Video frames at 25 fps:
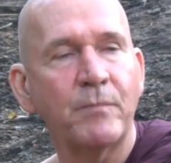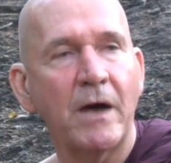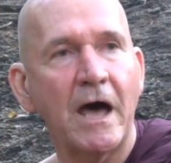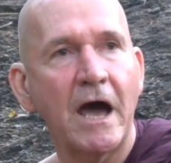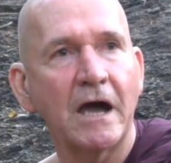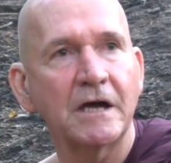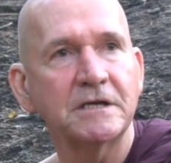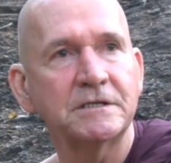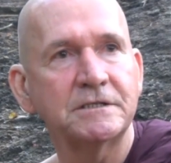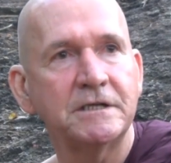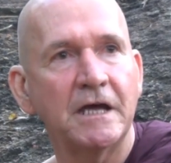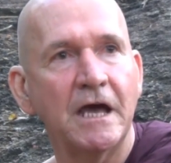
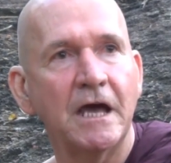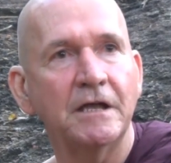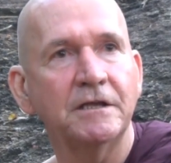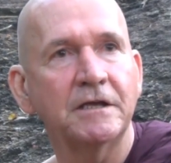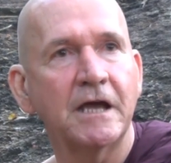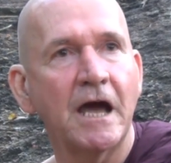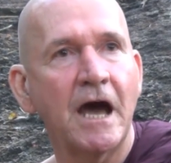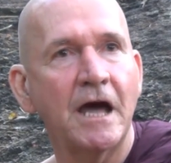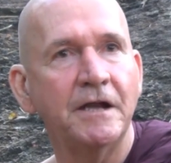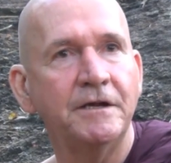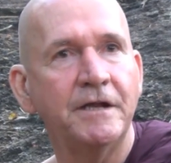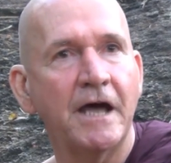
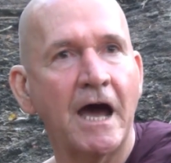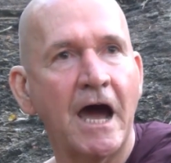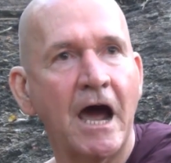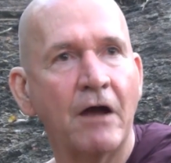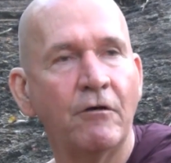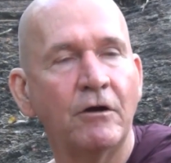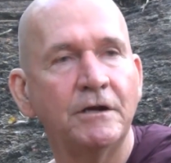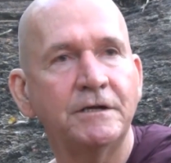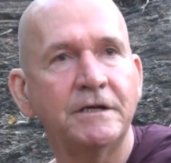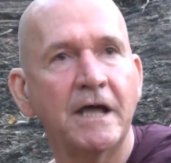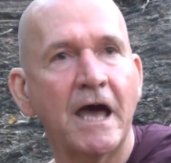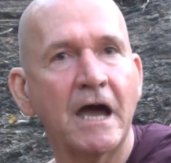Pakistan,
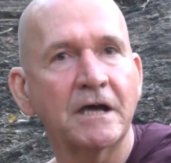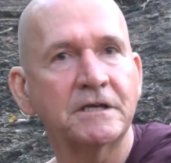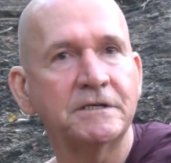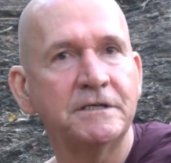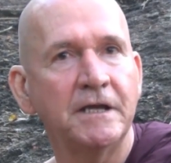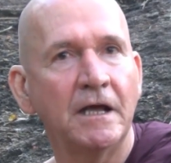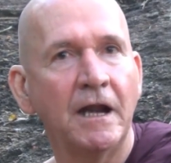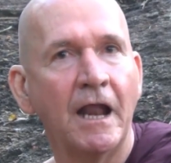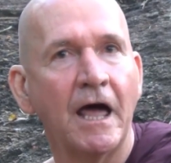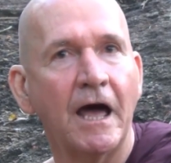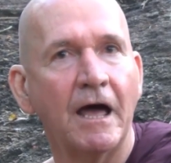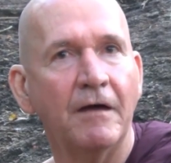Gandhara,
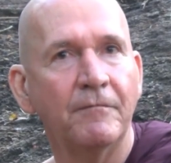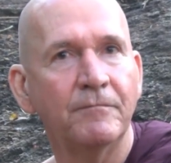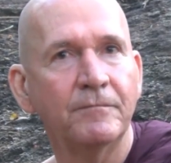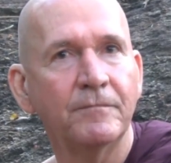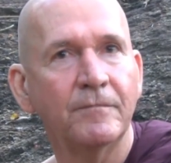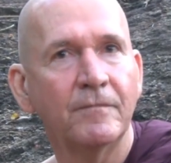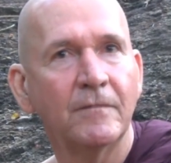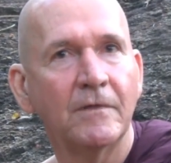Taxila.